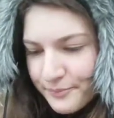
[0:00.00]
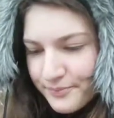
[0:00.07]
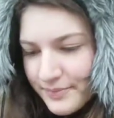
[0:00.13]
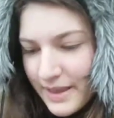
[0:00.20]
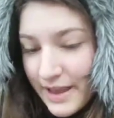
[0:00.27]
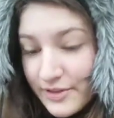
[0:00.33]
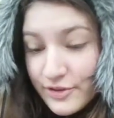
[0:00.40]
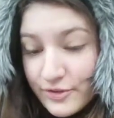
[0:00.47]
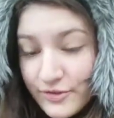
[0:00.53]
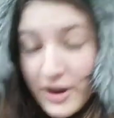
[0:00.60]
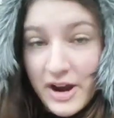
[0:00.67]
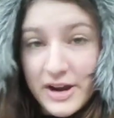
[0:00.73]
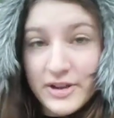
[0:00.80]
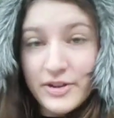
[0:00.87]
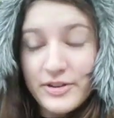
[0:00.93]
it's a
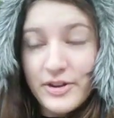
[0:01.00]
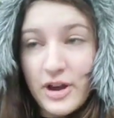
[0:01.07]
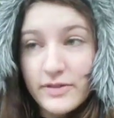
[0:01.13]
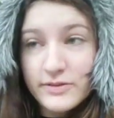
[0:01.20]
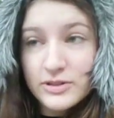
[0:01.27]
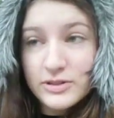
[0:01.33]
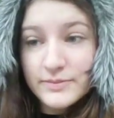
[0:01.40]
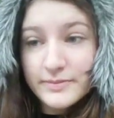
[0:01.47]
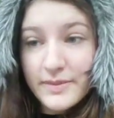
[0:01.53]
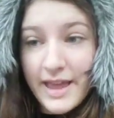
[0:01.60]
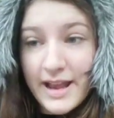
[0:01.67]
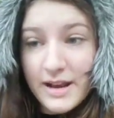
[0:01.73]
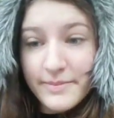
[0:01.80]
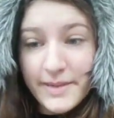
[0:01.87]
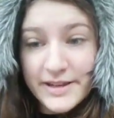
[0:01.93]
very good novel, and
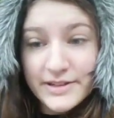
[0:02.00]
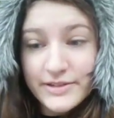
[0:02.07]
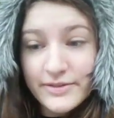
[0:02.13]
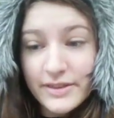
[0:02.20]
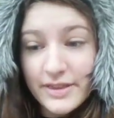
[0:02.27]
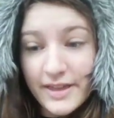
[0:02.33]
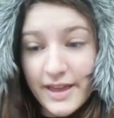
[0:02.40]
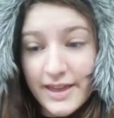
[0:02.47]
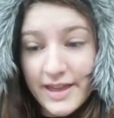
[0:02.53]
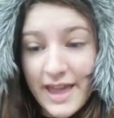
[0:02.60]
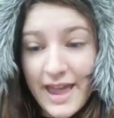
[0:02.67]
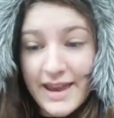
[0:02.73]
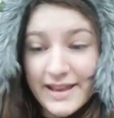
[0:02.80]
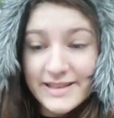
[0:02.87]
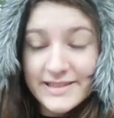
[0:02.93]
it makes you think,
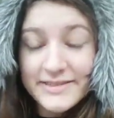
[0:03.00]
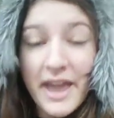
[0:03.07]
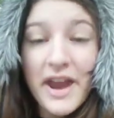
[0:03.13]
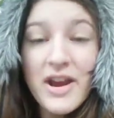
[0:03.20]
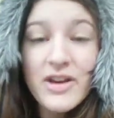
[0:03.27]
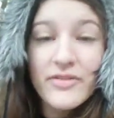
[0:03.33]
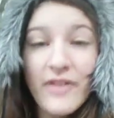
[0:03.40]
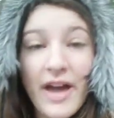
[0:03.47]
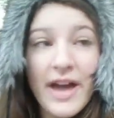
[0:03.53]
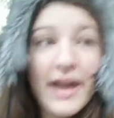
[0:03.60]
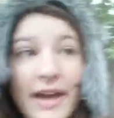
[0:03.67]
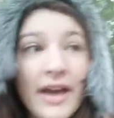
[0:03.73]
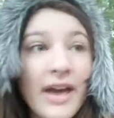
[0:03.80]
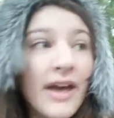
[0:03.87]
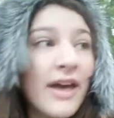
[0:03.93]
and it's terrifying.
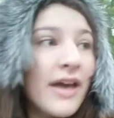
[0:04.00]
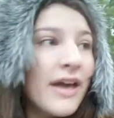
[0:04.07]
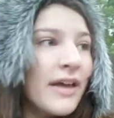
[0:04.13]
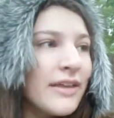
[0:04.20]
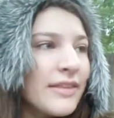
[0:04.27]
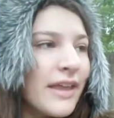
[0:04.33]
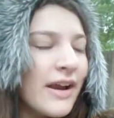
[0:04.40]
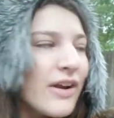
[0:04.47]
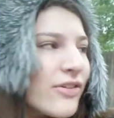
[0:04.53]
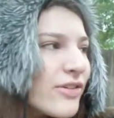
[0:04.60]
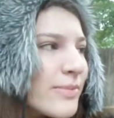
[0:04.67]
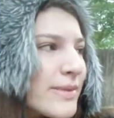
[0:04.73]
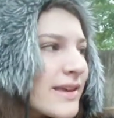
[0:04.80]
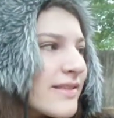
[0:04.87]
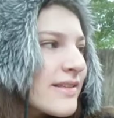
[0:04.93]
There are some
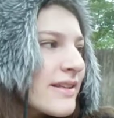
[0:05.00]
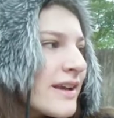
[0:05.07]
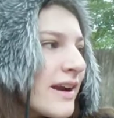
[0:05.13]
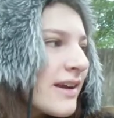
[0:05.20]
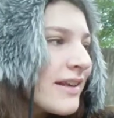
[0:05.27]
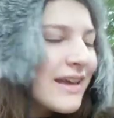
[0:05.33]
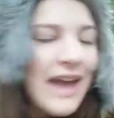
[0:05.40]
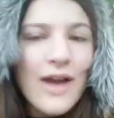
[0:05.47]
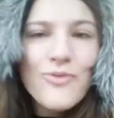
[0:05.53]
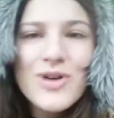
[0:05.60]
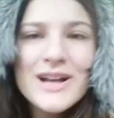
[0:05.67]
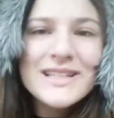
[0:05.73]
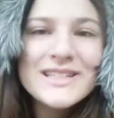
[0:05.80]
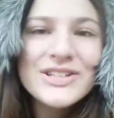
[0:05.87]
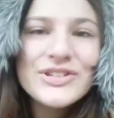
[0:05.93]
things in here, like, I
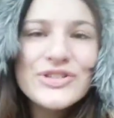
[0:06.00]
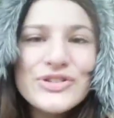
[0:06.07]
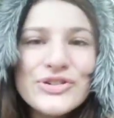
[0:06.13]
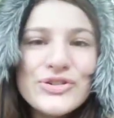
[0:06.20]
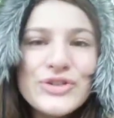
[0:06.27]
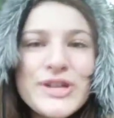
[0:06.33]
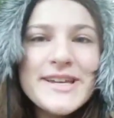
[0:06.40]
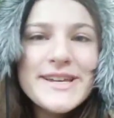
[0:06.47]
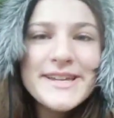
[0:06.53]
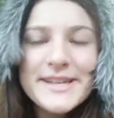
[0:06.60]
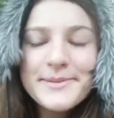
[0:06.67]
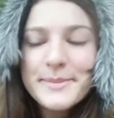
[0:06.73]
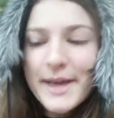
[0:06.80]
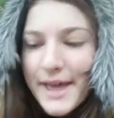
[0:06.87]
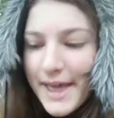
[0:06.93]
wanted to
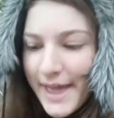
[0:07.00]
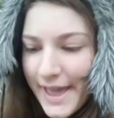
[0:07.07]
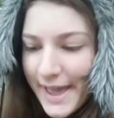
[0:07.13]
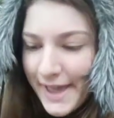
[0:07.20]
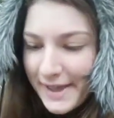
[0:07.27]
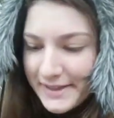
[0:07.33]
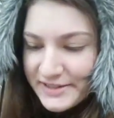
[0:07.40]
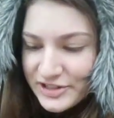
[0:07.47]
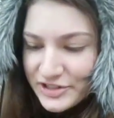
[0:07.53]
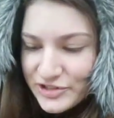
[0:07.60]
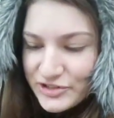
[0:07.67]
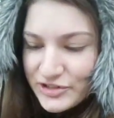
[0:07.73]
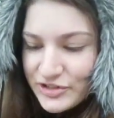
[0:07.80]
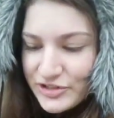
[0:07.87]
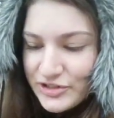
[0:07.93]
scream, and
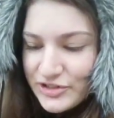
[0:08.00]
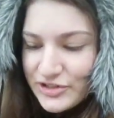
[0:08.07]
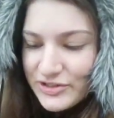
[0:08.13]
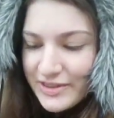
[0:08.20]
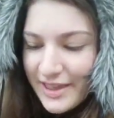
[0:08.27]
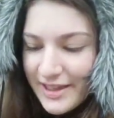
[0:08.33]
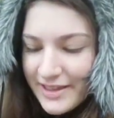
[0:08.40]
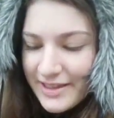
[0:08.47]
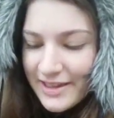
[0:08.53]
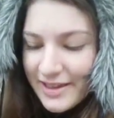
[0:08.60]
just, like,